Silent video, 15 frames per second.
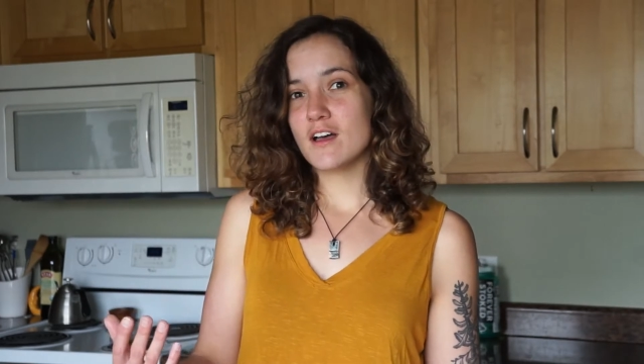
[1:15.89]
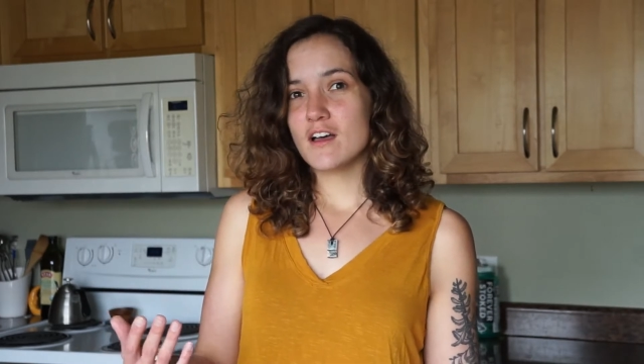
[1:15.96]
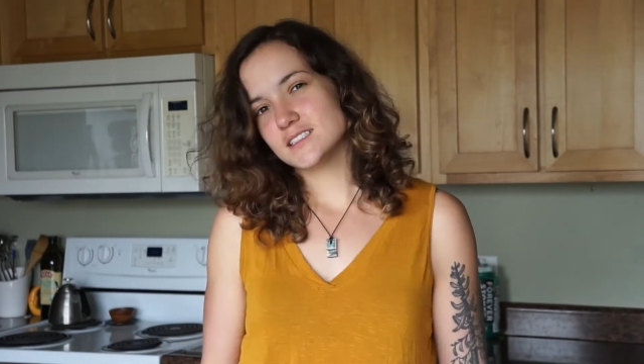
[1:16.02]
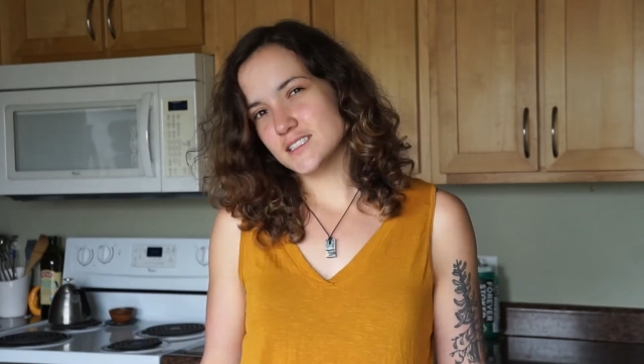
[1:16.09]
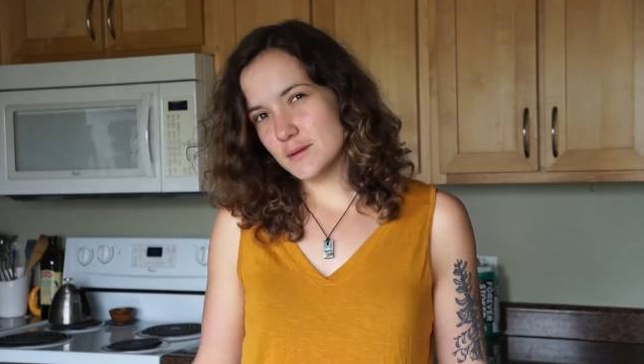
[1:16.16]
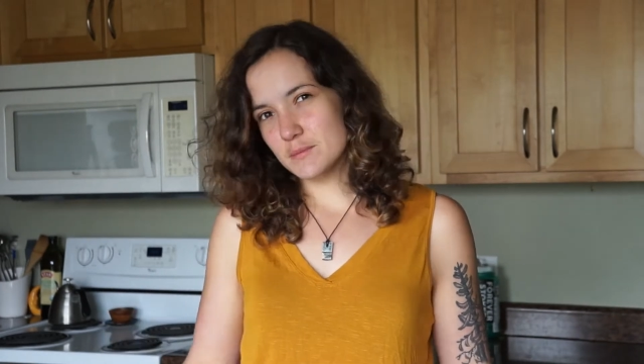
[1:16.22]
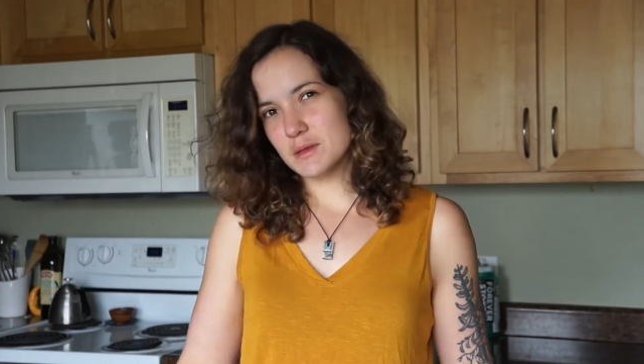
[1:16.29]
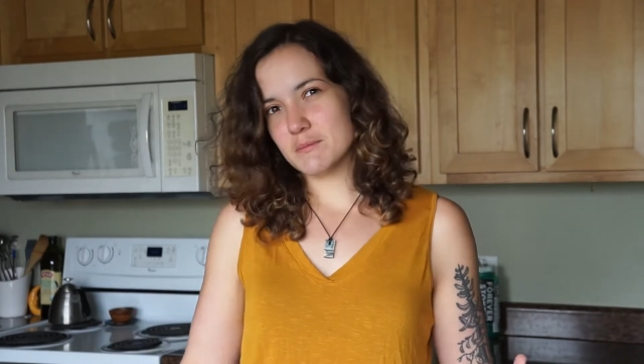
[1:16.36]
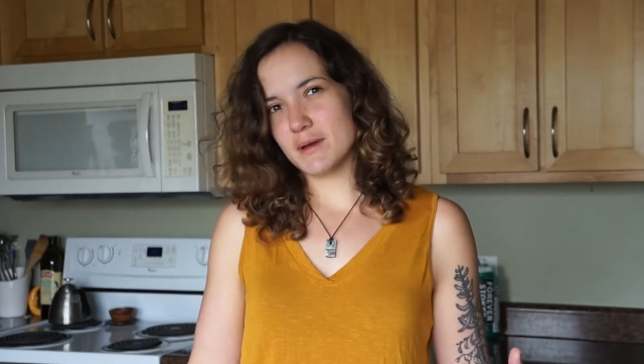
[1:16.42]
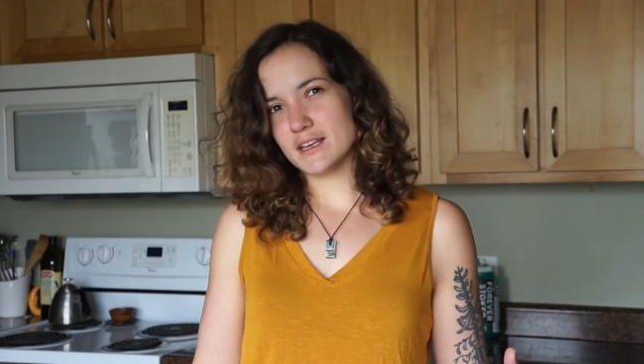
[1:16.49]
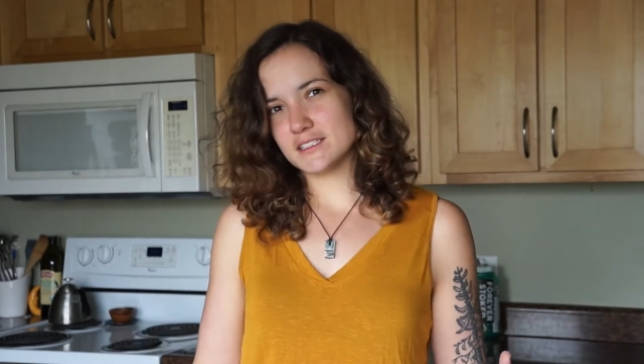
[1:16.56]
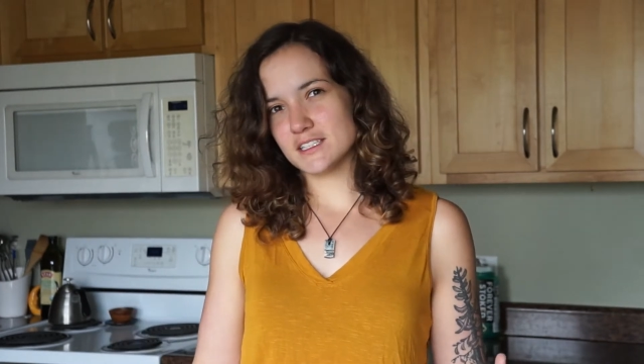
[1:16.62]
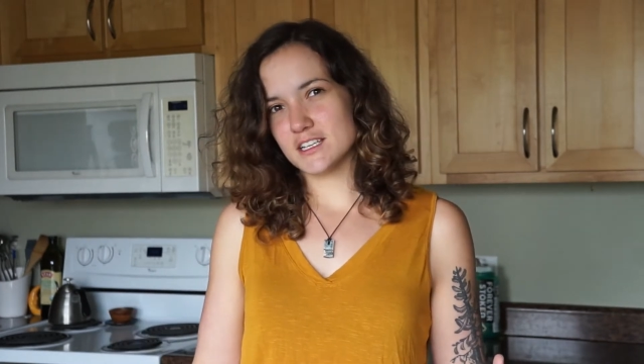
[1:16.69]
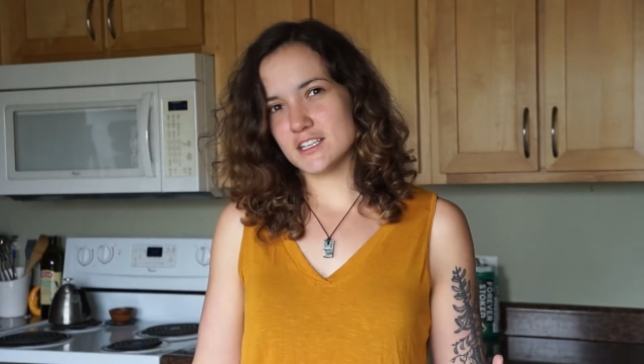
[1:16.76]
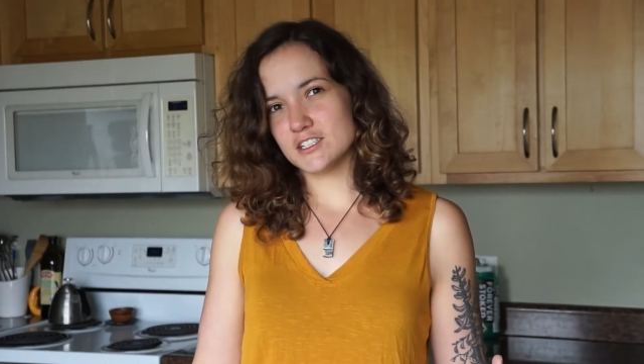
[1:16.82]
send me a
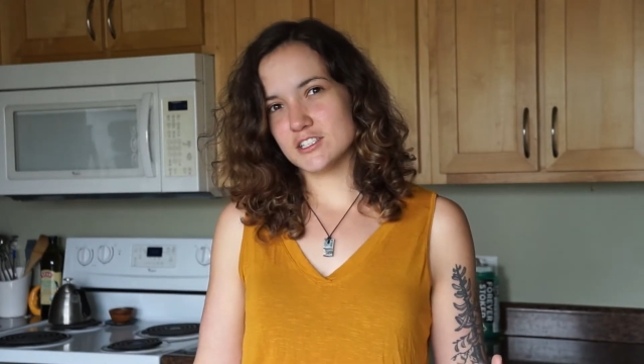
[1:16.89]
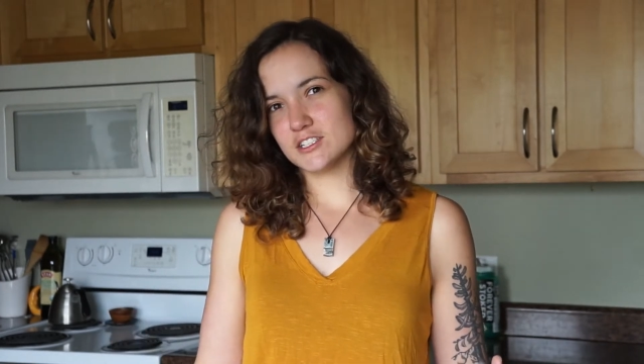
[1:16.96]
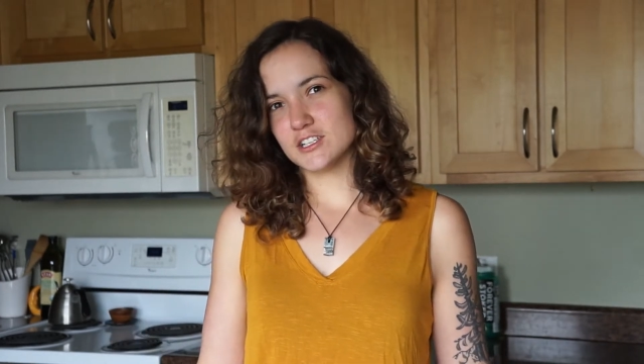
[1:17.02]
message,